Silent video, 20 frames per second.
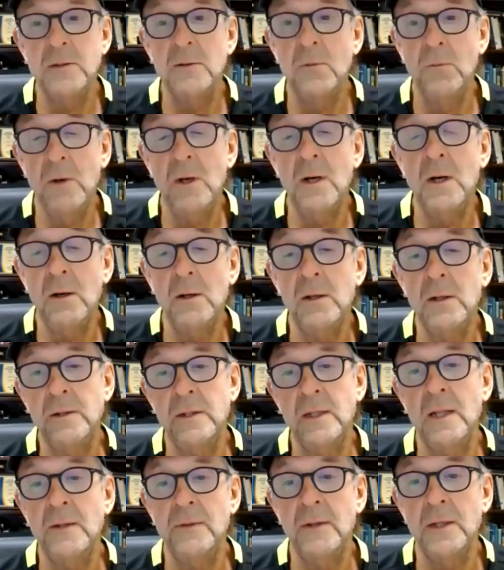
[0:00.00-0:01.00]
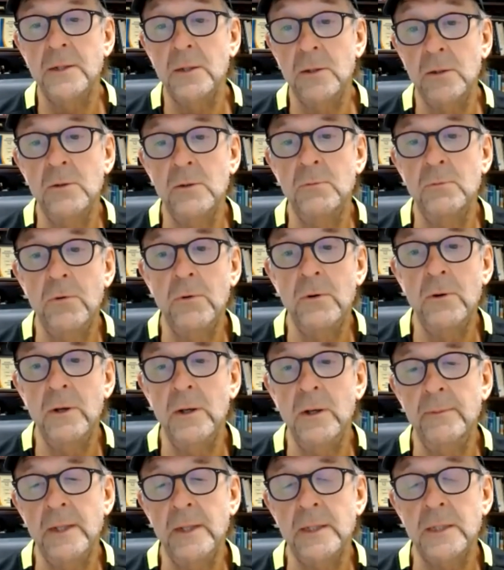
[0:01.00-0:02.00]
it well, because that that's a good point,
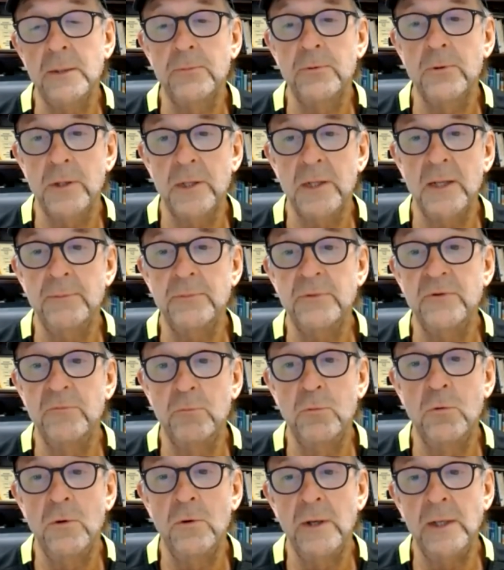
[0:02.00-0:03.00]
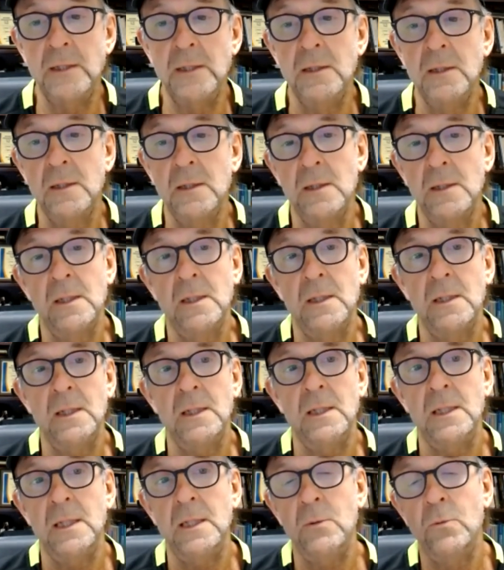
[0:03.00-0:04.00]
and that's a perceptive point.
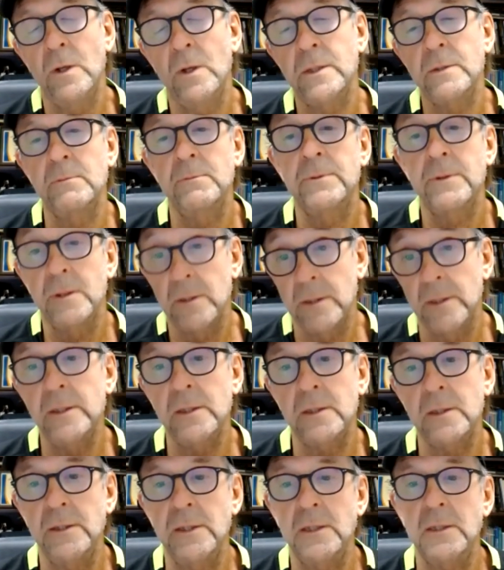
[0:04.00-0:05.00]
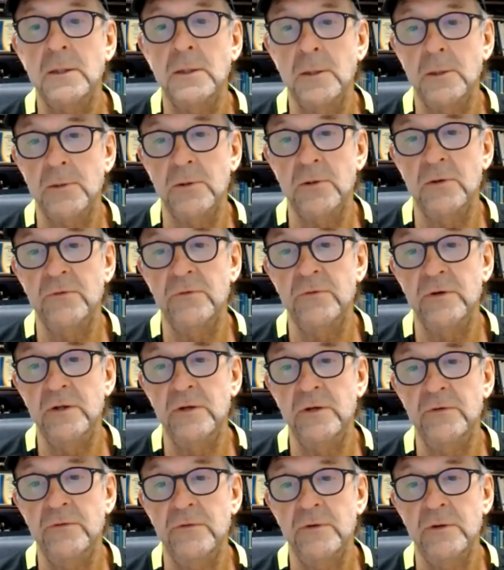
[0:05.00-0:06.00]
He wasn't politically
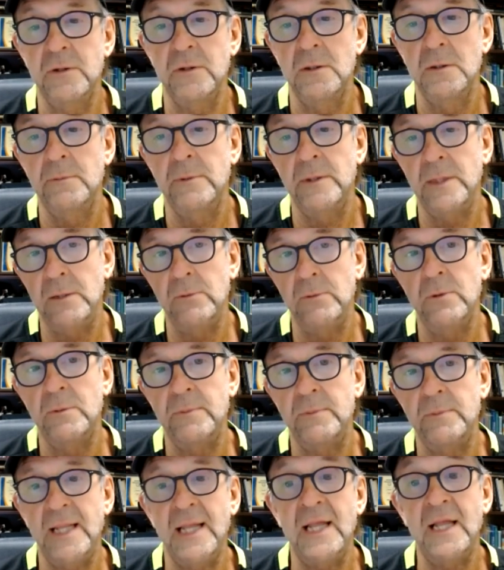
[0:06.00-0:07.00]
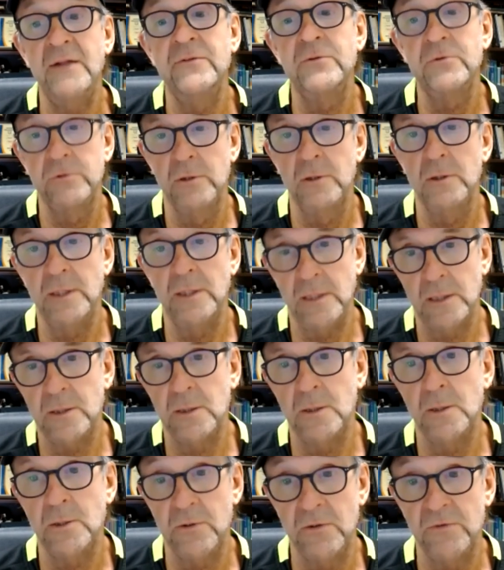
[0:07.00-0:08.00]
conservative, but he was behaviorally
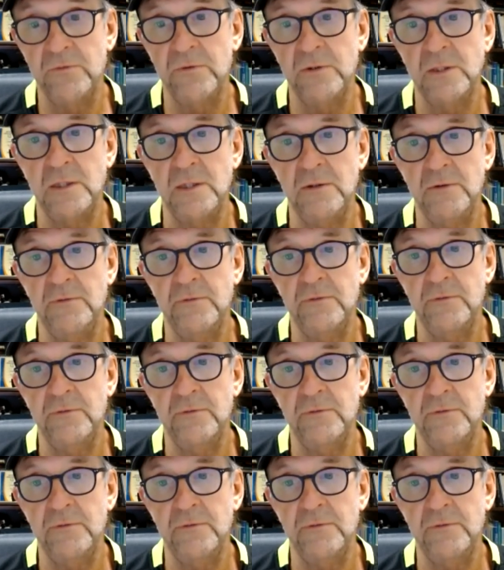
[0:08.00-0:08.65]
conservative.